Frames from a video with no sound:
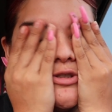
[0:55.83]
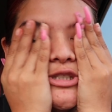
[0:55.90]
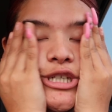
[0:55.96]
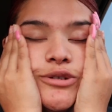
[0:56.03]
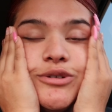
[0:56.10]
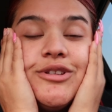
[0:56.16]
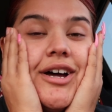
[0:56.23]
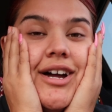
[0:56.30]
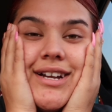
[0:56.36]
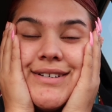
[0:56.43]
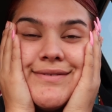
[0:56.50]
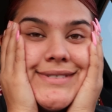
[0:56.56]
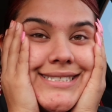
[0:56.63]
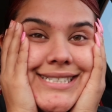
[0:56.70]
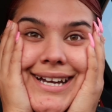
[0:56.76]
too long
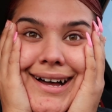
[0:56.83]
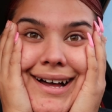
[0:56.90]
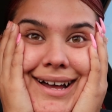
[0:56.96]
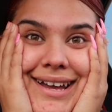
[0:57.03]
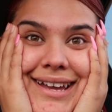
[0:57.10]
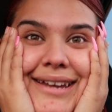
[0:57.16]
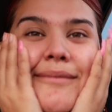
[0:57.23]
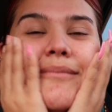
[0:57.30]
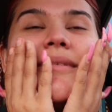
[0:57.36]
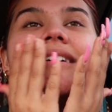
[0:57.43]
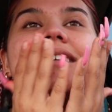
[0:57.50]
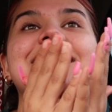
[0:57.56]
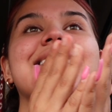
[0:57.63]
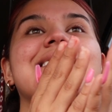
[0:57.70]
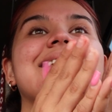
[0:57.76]
of a time,
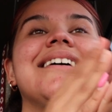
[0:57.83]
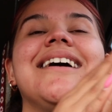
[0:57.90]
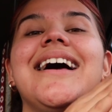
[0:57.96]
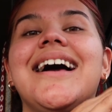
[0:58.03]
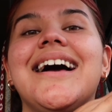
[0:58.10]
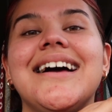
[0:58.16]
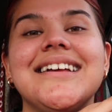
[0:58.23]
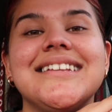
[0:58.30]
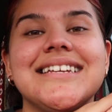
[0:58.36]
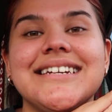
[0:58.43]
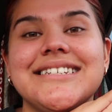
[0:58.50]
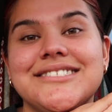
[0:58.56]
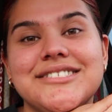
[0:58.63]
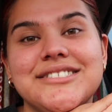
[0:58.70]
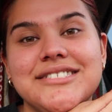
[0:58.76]
and
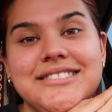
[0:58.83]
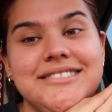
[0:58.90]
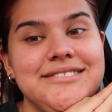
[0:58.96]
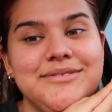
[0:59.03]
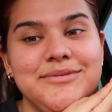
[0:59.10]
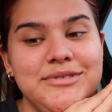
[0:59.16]
I just